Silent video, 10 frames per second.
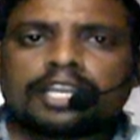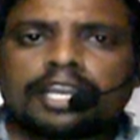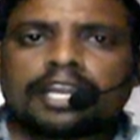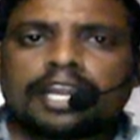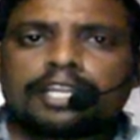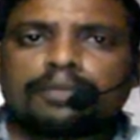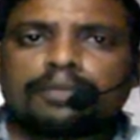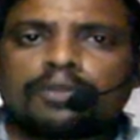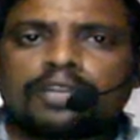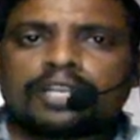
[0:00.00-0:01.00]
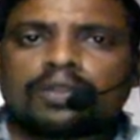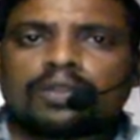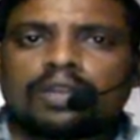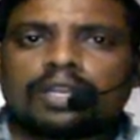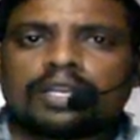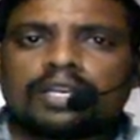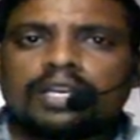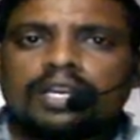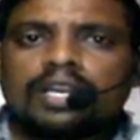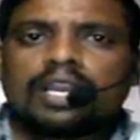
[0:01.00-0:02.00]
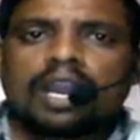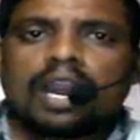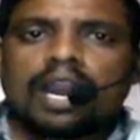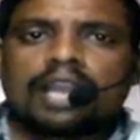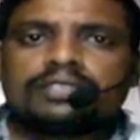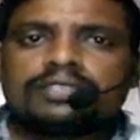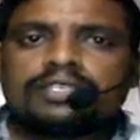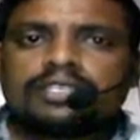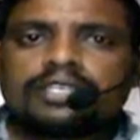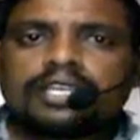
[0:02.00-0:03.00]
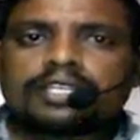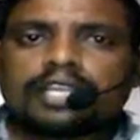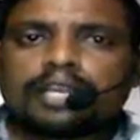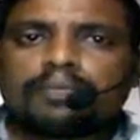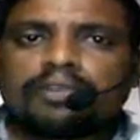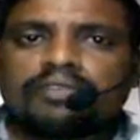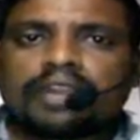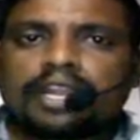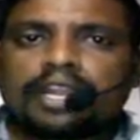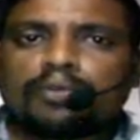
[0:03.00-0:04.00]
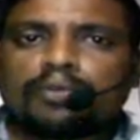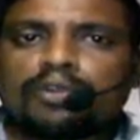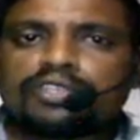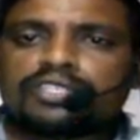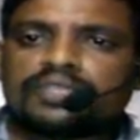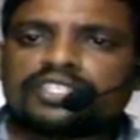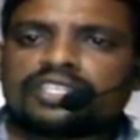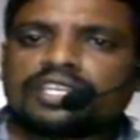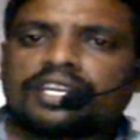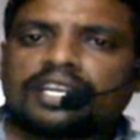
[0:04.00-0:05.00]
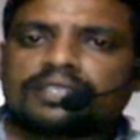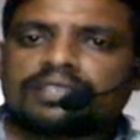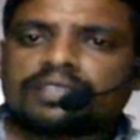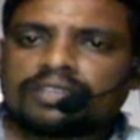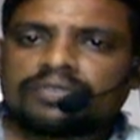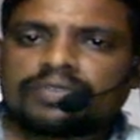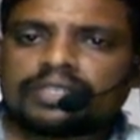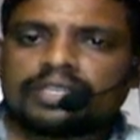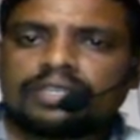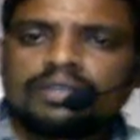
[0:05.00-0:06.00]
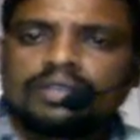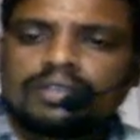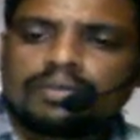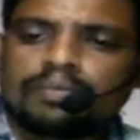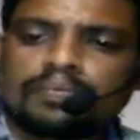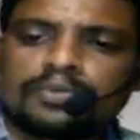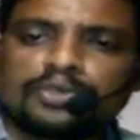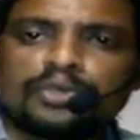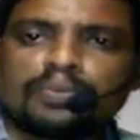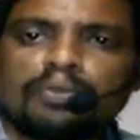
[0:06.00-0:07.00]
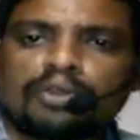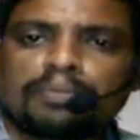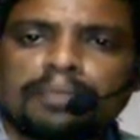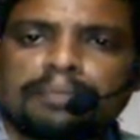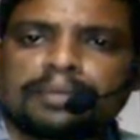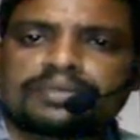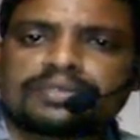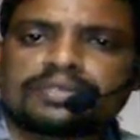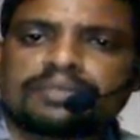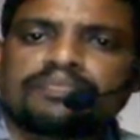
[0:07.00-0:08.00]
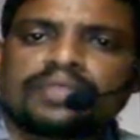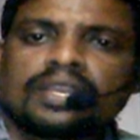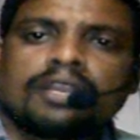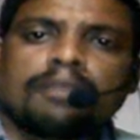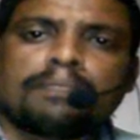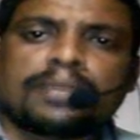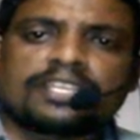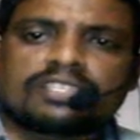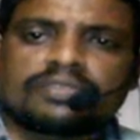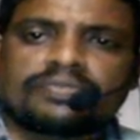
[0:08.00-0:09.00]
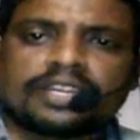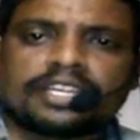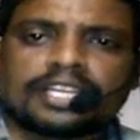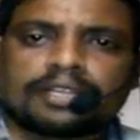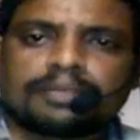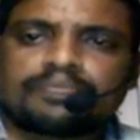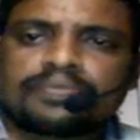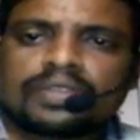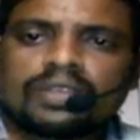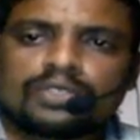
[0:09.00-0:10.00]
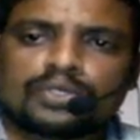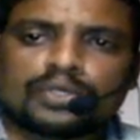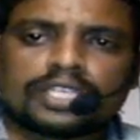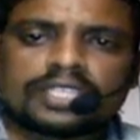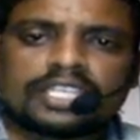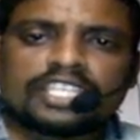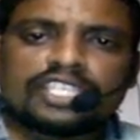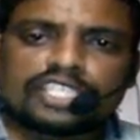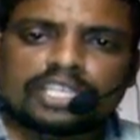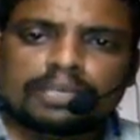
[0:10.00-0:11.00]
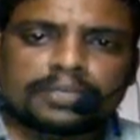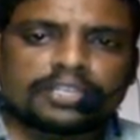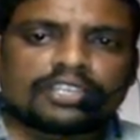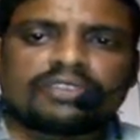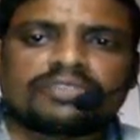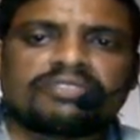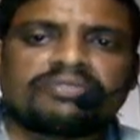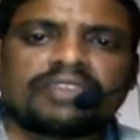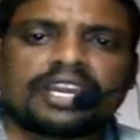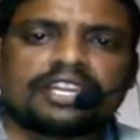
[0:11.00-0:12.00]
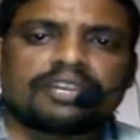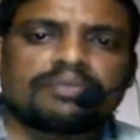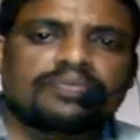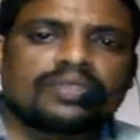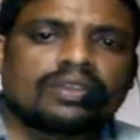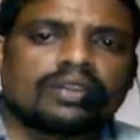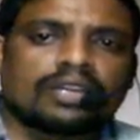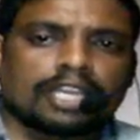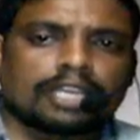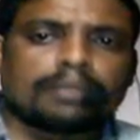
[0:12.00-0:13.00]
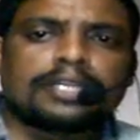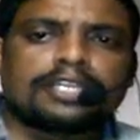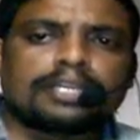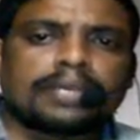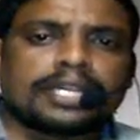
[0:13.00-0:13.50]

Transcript: an antibody called IgA type of antibodies which are necessary for the newborn babies. Breastfeeding during the initial period of infant recommended by